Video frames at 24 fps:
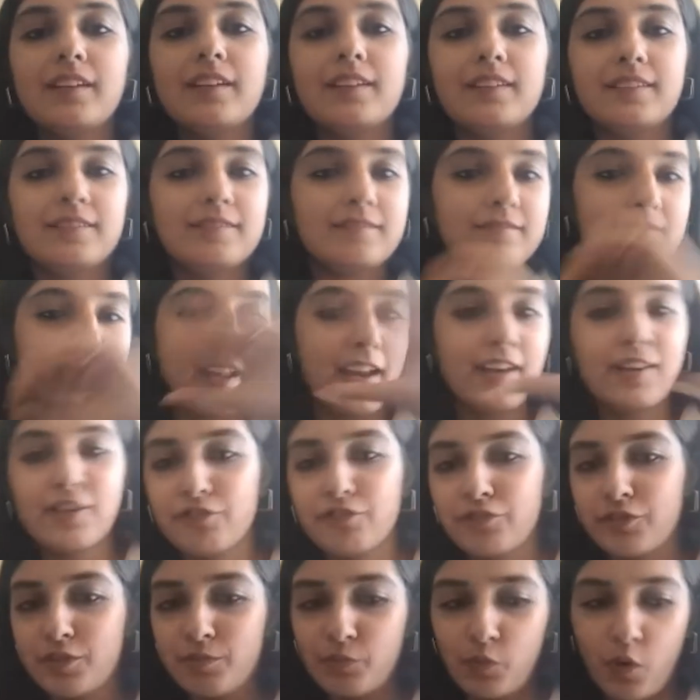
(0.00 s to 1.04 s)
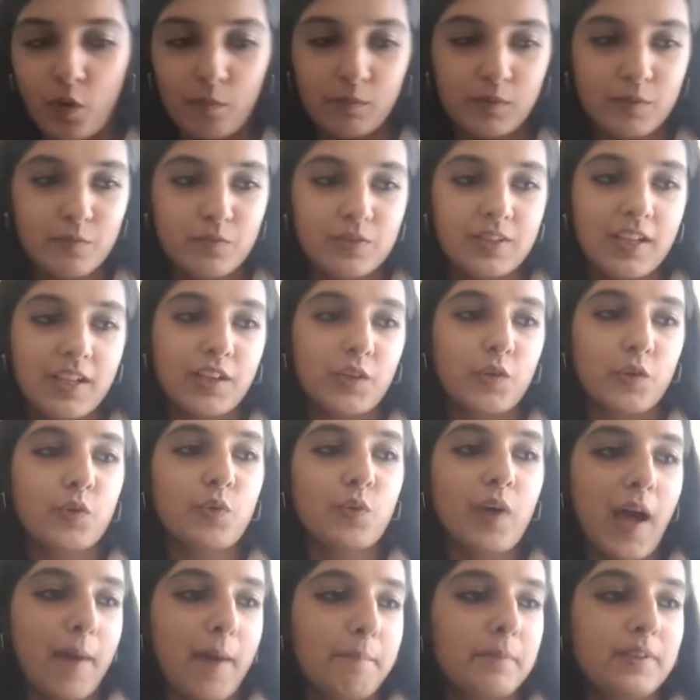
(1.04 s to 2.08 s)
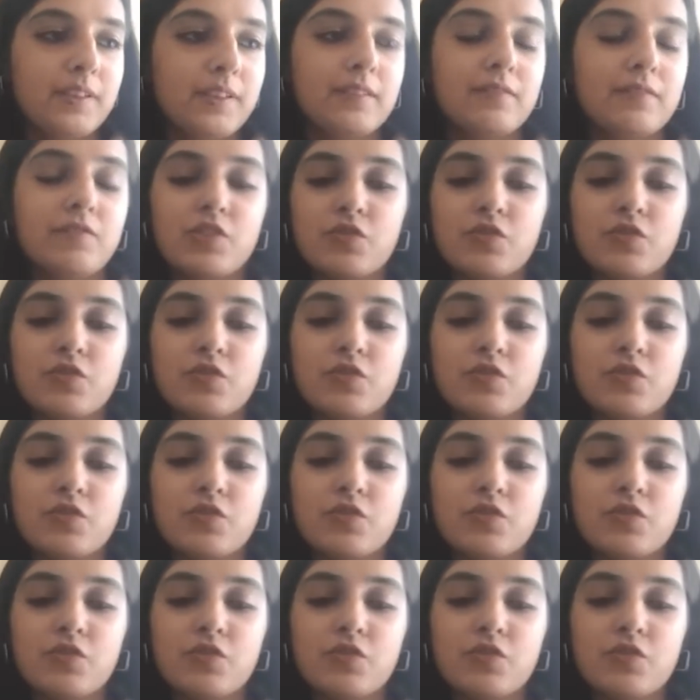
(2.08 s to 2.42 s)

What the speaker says: be 10 different problems that are going to happen,